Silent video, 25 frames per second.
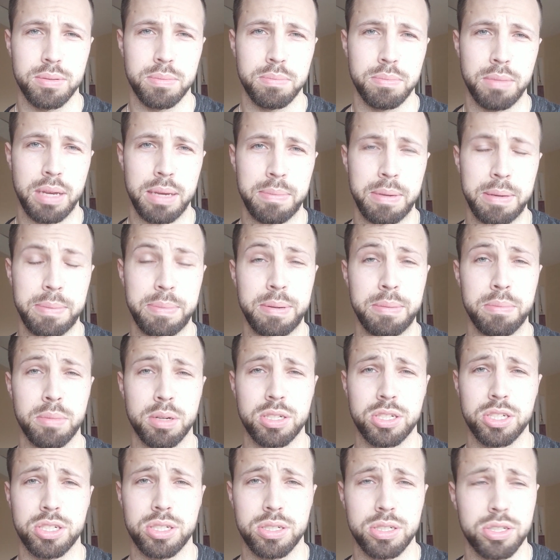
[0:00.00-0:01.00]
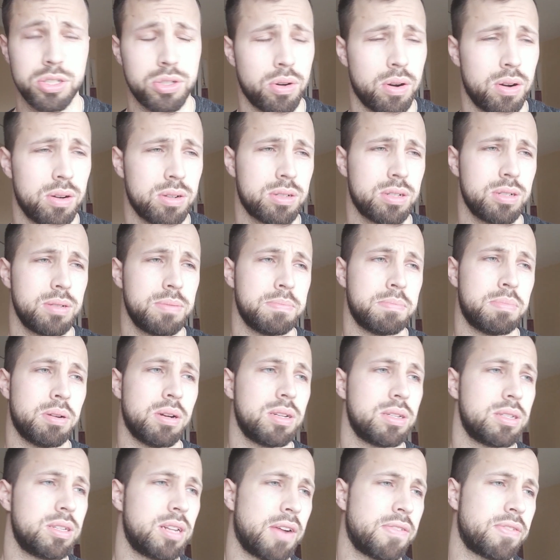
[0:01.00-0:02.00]
maybe be much stronger.
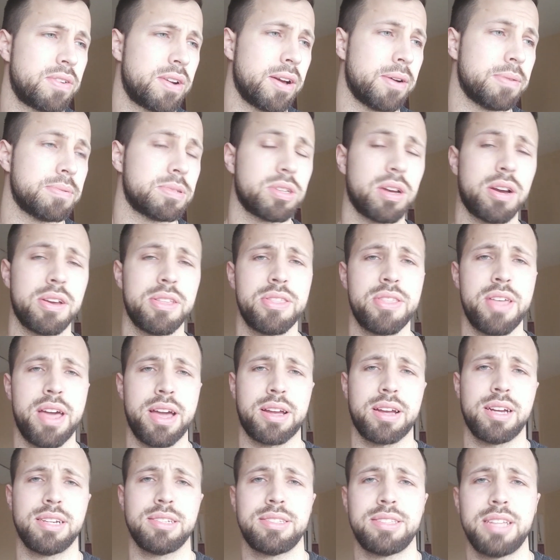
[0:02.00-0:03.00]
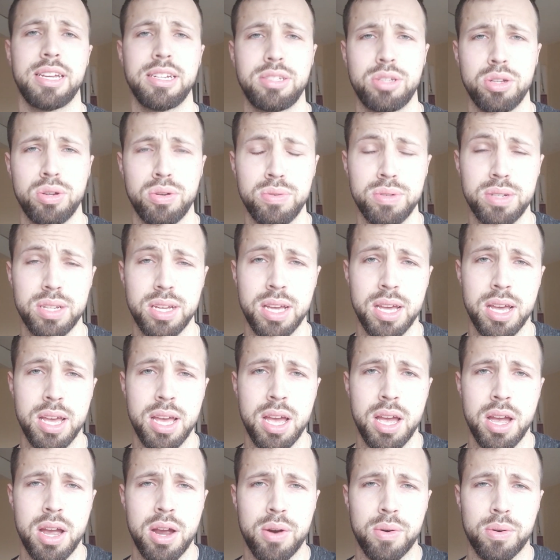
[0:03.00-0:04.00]
But you never know. So other than that, guys, stay tuned.
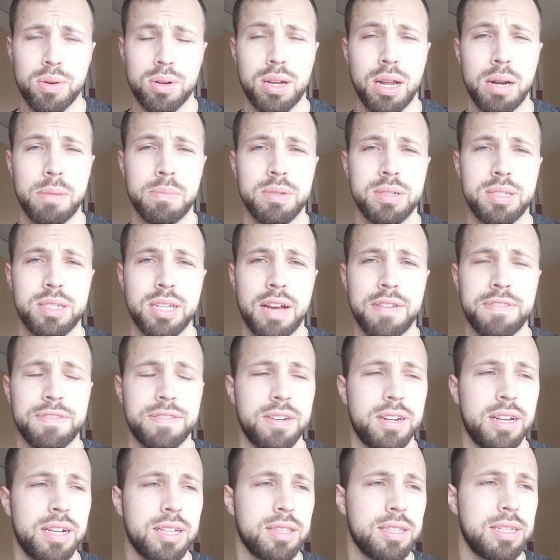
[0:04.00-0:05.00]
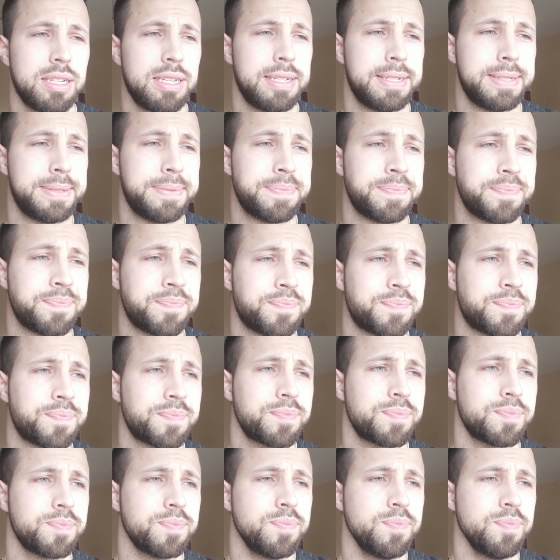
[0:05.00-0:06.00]
We're going to be definitely
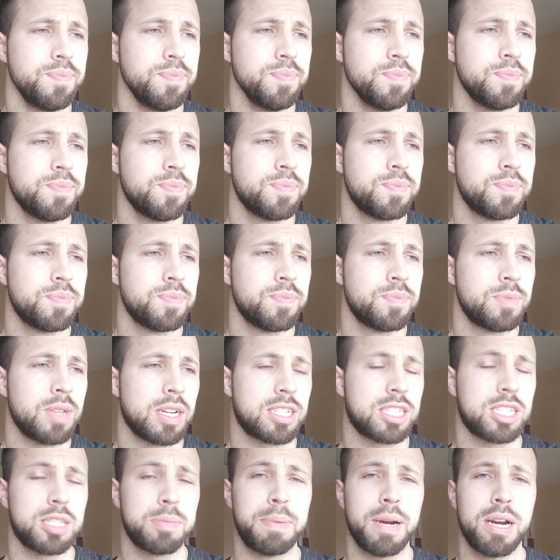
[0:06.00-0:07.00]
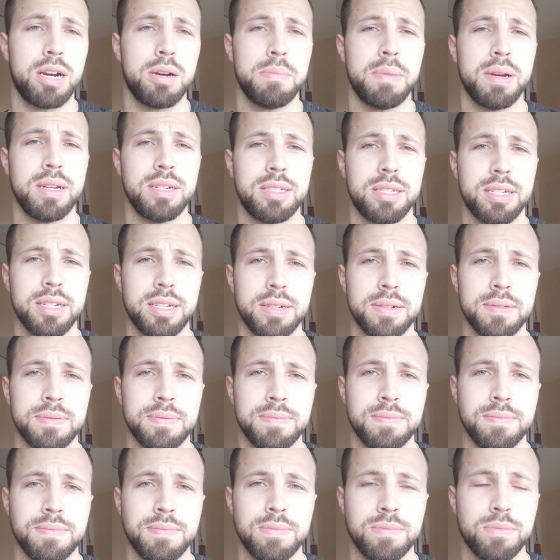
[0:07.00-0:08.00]
experimenting
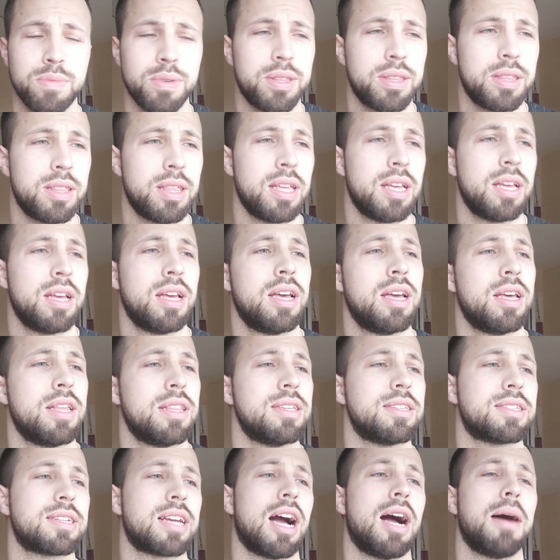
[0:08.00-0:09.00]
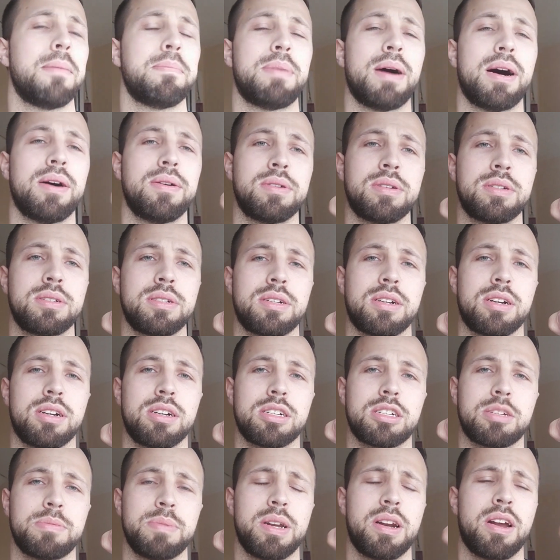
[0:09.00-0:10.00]
with this compound,
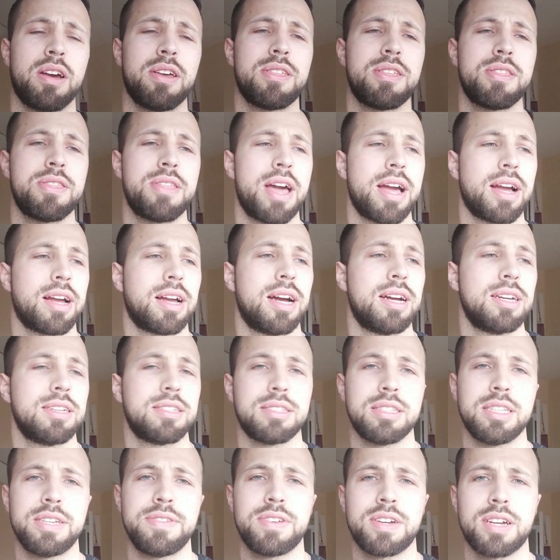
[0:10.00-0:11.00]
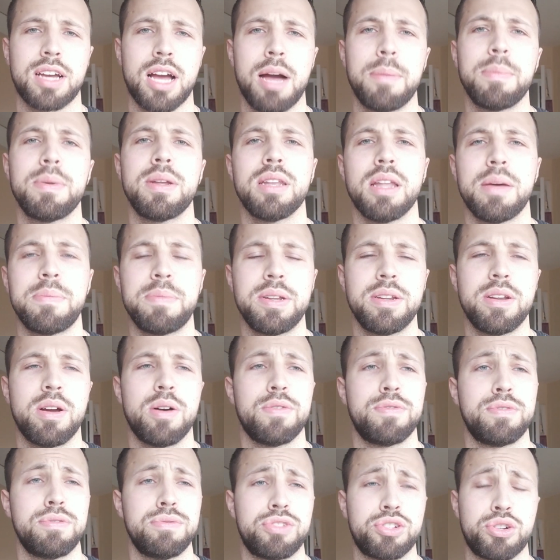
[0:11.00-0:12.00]
curcumin. Other than that, guys, leave a comment. Let me know
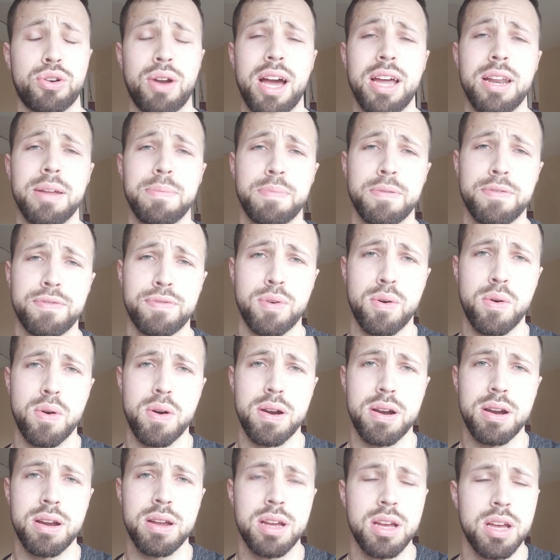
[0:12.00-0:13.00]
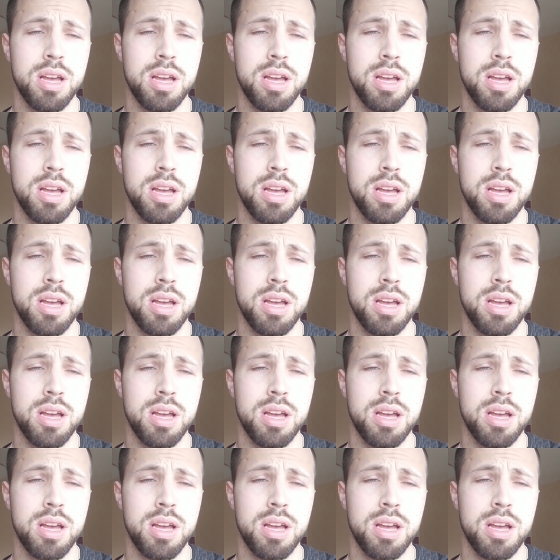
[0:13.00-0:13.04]
if you've tried it before,